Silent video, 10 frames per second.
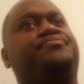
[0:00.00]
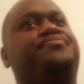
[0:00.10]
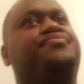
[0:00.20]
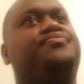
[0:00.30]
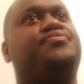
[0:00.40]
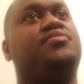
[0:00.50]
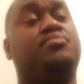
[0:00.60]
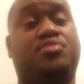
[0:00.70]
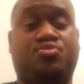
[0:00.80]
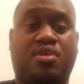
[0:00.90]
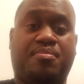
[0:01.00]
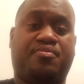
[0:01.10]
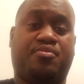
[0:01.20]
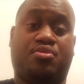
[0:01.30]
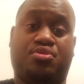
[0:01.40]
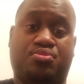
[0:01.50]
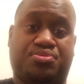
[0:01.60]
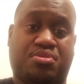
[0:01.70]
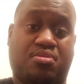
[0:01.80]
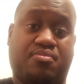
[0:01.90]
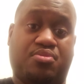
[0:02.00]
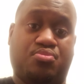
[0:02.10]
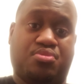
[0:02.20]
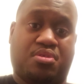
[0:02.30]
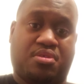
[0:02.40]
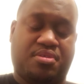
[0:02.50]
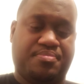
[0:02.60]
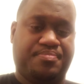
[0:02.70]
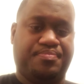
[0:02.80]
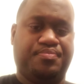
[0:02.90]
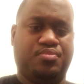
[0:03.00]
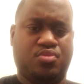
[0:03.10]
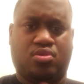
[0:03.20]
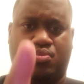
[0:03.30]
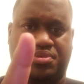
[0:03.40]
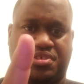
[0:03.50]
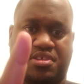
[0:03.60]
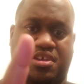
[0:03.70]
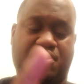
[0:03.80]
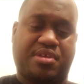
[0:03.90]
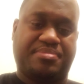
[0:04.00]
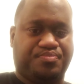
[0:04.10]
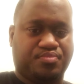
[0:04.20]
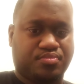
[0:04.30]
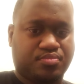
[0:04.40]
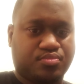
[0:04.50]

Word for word: this is why I prefer a used car over a new car. Hold on one second, I gotta grab something.